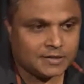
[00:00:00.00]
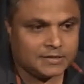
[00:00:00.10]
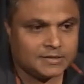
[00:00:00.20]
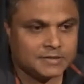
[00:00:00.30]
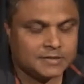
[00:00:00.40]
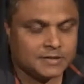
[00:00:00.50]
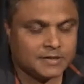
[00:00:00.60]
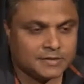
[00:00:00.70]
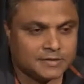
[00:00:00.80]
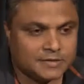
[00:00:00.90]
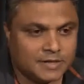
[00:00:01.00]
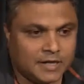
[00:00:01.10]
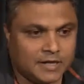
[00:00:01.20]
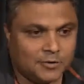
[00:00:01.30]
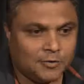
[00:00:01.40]
It's
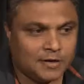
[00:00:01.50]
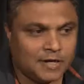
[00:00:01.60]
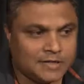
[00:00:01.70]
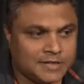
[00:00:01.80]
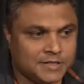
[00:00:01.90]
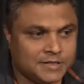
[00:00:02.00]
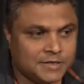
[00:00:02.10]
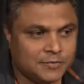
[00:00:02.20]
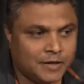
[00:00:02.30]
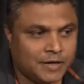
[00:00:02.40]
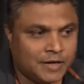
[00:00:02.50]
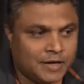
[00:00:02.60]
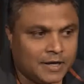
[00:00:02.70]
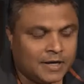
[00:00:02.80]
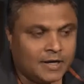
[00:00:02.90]
a organization
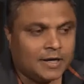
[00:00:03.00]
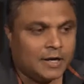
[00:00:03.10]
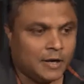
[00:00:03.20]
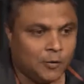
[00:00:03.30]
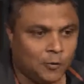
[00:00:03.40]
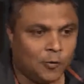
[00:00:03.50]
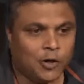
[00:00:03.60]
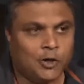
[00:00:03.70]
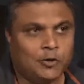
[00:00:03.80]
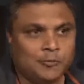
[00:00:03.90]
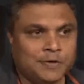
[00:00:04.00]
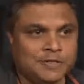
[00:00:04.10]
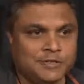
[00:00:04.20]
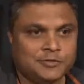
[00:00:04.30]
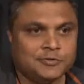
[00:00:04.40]
where all
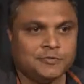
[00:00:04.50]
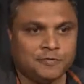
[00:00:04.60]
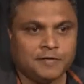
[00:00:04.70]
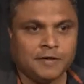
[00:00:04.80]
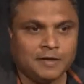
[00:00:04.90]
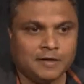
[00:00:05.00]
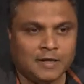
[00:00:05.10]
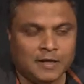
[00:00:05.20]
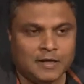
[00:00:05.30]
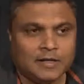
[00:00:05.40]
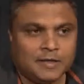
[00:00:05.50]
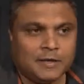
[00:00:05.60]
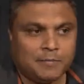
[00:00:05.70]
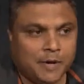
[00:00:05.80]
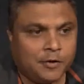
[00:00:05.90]
humans should feel
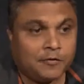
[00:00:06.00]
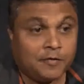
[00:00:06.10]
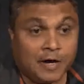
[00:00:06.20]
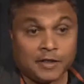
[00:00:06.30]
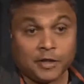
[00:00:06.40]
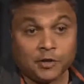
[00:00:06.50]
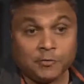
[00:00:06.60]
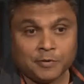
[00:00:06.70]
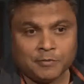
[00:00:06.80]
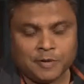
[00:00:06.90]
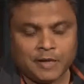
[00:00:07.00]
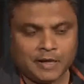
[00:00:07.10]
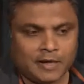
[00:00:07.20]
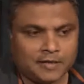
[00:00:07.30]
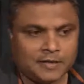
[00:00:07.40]
the pain of other human
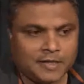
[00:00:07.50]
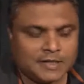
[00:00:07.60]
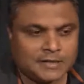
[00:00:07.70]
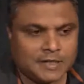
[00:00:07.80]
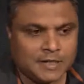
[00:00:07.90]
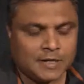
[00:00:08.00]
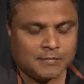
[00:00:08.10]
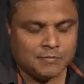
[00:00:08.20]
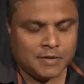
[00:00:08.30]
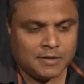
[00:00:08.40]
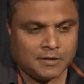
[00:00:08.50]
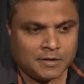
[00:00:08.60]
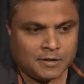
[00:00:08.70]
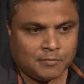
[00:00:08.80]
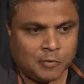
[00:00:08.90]
being, and I think that's been
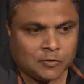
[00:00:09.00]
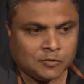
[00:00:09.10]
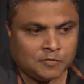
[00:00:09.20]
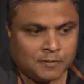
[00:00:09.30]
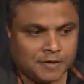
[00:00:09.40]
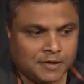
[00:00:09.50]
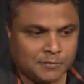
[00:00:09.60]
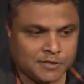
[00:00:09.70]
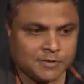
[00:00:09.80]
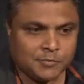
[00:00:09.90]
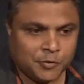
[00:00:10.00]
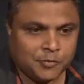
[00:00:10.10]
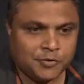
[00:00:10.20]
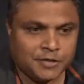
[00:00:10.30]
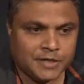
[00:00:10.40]
the motto of Ahmadiyya Muslim
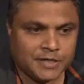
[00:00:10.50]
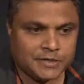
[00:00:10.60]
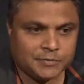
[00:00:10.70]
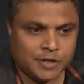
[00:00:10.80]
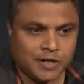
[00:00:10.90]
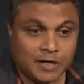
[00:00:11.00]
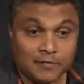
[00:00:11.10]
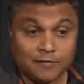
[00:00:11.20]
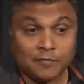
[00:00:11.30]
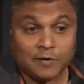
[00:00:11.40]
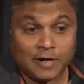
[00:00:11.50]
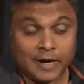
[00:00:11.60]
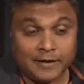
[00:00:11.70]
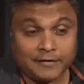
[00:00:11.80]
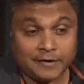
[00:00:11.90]
community as well: love for all,
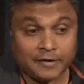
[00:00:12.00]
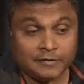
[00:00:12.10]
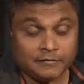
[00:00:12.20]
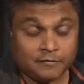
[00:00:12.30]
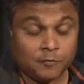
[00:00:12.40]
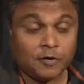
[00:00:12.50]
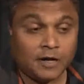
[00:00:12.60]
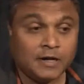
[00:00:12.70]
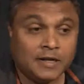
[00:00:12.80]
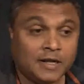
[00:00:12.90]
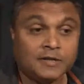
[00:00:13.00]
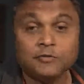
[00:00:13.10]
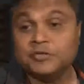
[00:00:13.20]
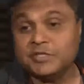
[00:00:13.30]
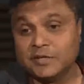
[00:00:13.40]
hatred and for none,
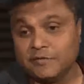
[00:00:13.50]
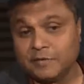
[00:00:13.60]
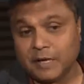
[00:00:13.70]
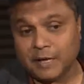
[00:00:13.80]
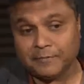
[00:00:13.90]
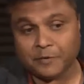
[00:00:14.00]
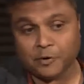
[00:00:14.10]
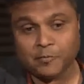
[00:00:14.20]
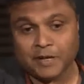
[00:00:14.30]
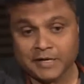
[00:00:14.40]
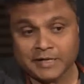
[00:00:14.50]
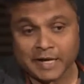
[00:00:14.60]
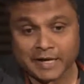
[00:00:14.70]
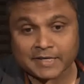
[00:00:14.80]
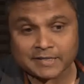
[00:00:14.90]
and to save
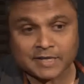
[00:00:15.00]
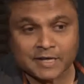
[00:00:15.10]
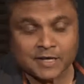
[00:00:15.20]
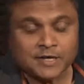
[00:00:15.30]
humanity, I guess.